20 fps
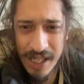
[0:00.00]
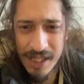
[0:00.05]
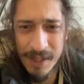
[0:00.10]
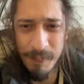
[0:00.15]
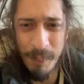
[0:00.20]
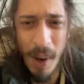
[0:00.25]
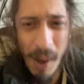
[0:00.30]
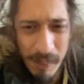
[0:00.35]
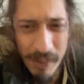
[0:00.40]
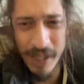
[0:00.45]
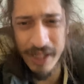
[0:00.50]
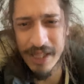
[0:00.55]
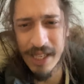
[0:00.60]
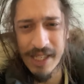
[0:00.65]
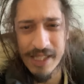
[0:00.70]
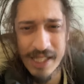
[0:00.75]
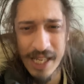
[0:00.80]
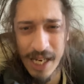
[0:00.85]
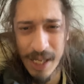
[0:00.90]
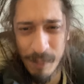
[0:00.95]
The public
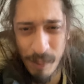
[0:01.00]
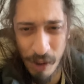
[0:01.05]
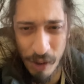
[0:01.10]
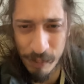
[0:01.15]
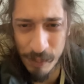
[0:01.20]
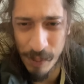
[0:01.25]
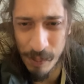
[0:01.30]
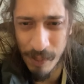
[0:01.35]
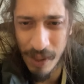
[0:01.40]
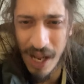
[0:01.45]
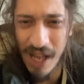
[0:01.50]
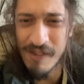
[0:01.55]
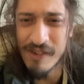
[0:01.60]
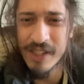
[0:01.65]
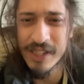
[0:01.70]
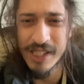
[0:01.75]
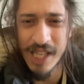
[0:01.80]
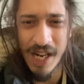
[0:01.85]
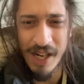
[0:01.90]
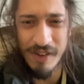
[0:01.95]
thinks that about me, man. I have
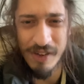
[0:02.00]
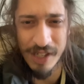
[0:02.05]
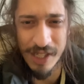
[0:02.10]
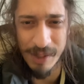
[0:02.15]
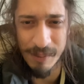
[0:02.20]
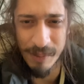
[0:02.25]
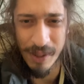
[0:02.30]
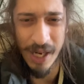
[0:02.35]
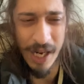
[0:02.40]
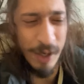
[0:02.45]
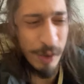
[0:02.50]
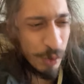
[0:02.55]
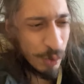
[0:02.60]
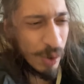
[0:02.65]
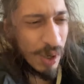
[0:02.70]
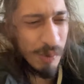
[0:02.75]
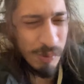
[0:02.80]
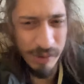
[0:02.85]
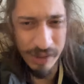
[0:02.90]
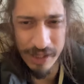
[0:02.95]
integrity, man. I
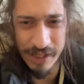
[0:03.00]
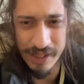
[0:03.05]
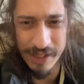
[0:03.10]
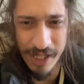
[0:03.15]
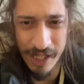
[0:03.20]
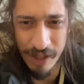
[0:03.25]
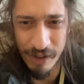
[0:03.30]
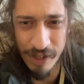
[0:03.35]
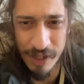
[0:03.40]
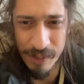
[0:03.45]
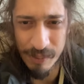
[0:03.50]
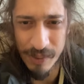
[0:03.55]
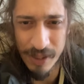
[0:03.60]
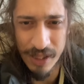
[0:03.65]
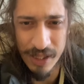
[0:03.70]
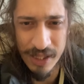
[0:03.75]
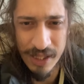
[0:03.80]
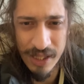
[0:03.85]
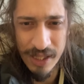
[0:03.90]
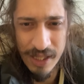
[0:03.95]
grew up with integrity,
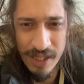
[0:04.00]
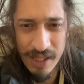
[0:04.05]
man.